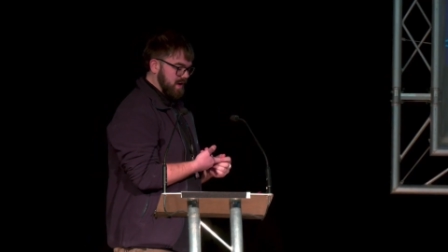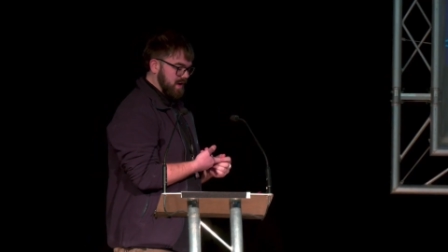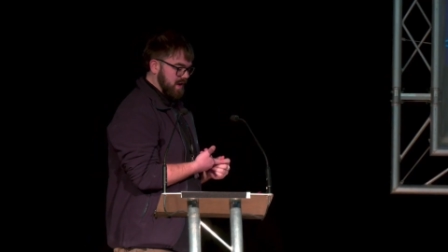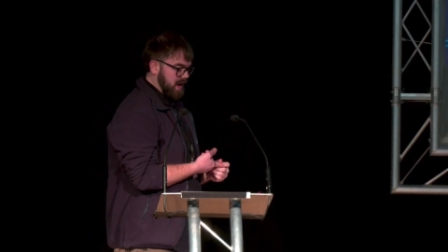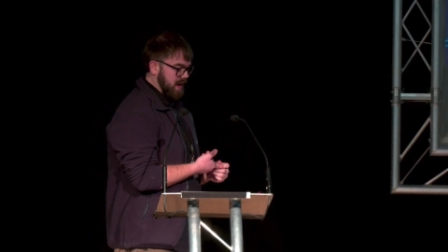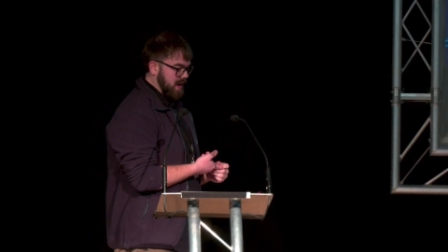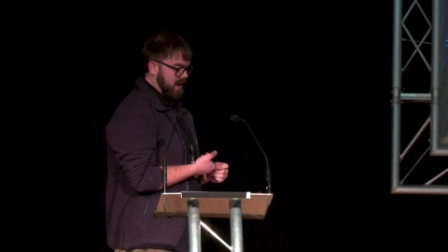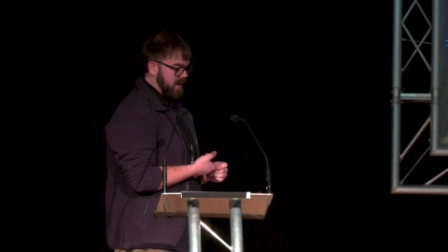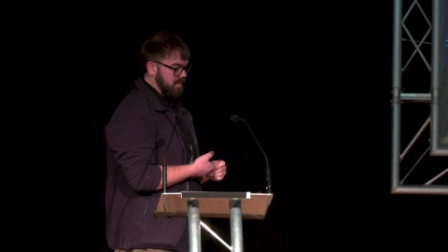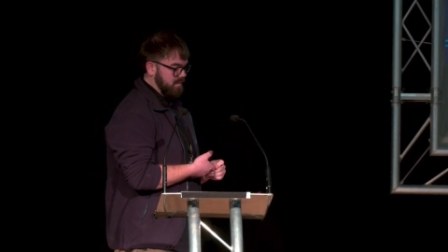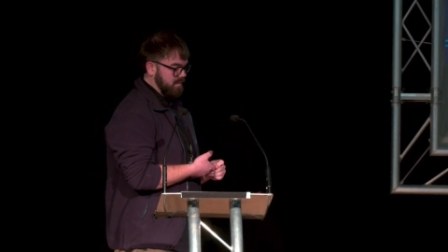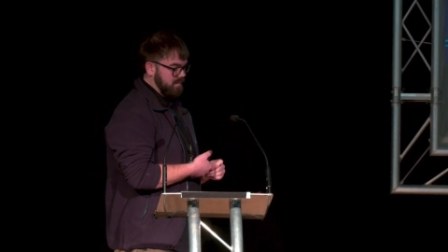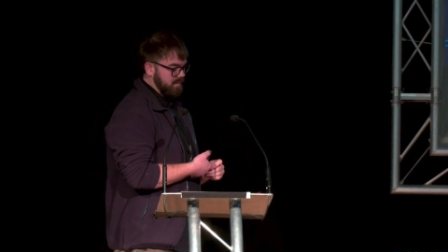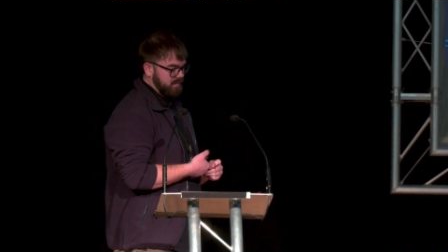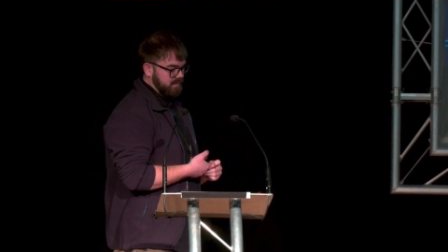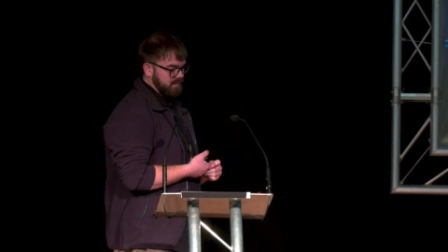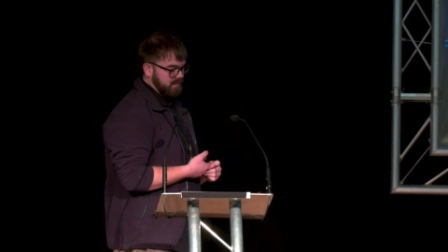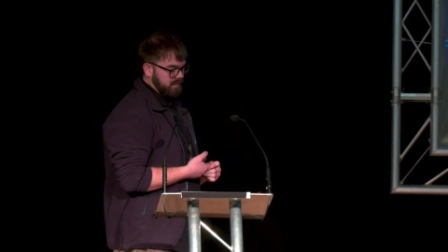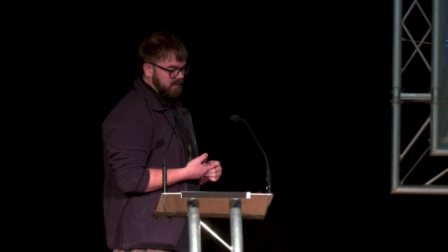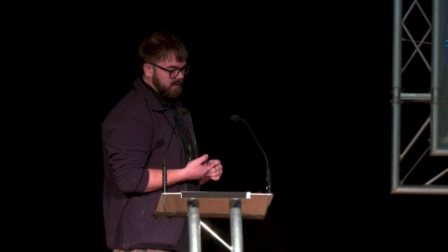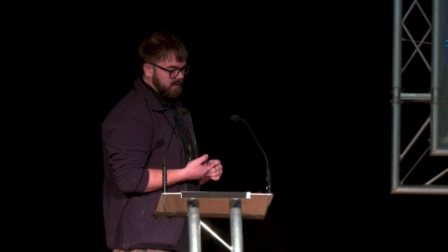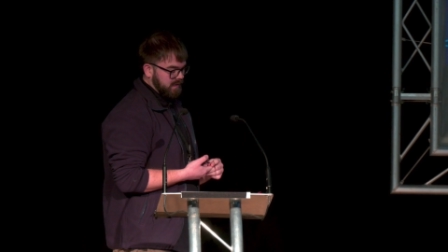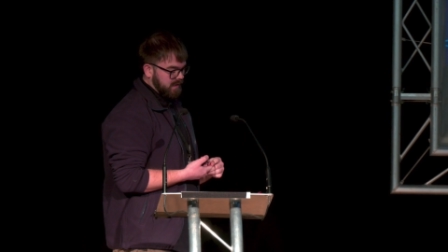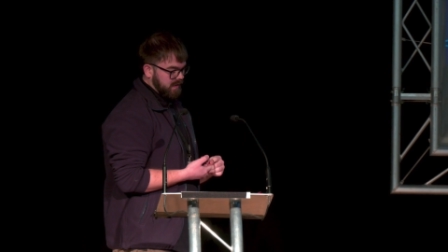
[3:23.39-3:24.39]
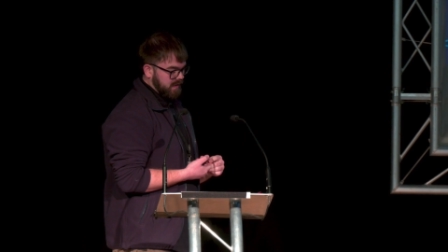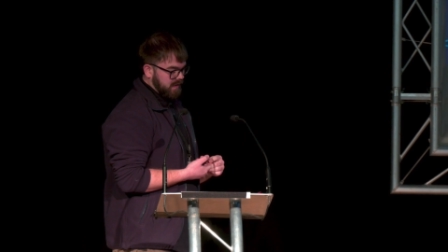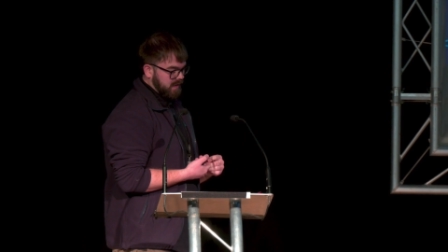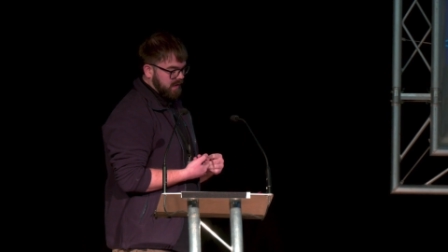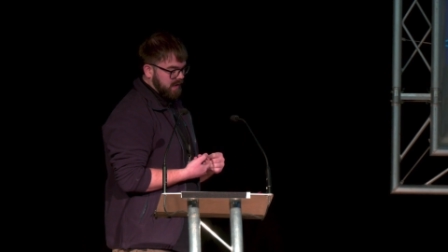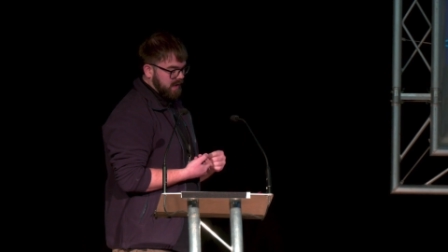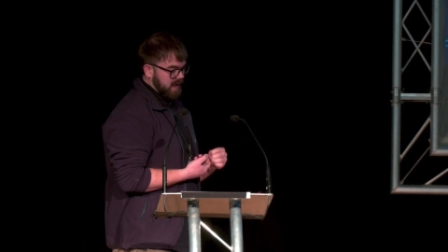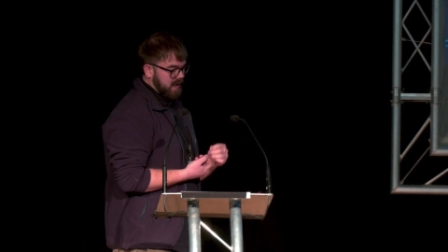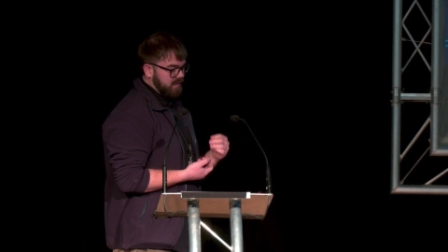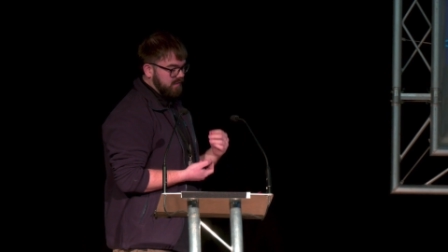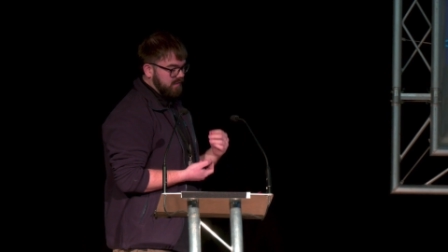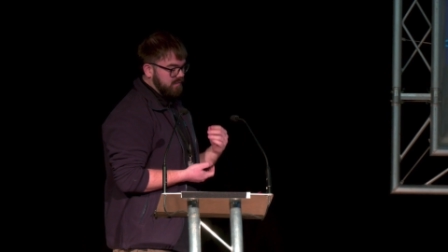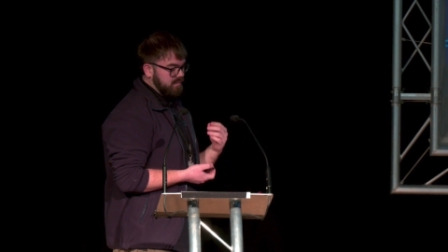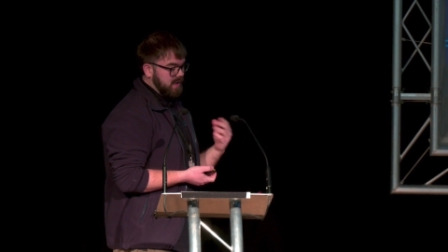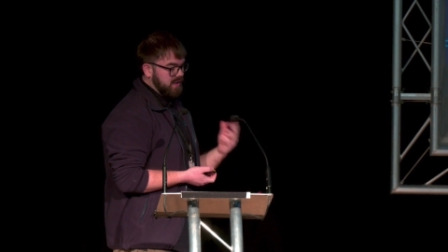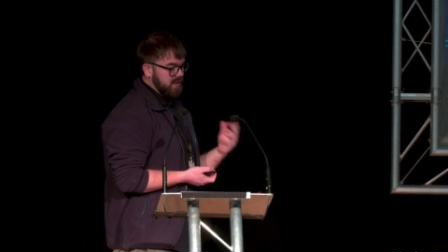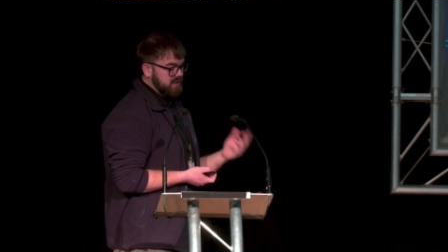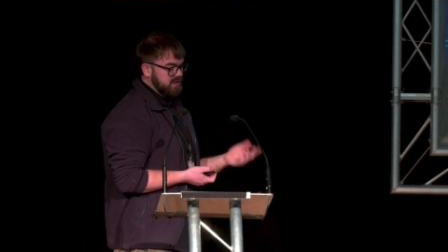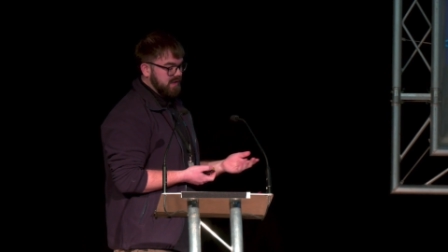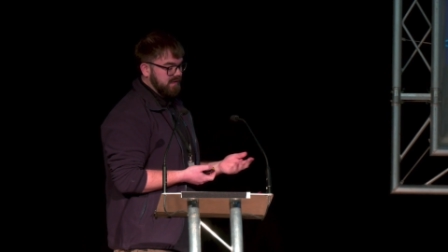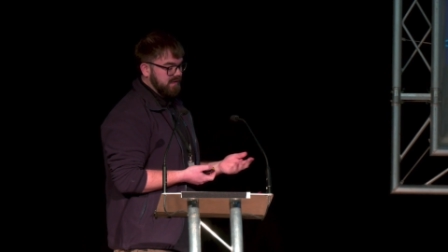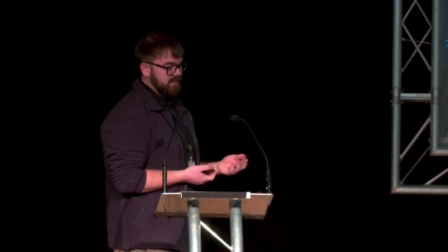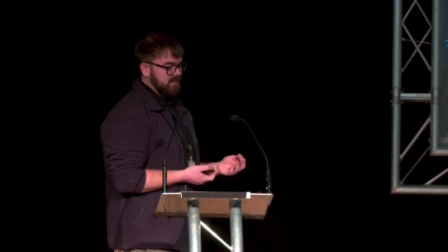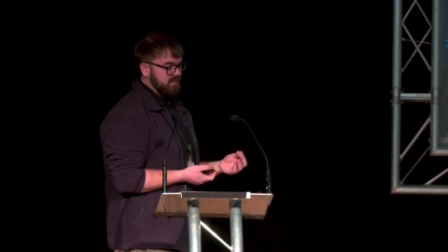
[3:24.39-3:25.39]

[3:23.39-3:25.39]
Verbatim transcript: Um, it's much less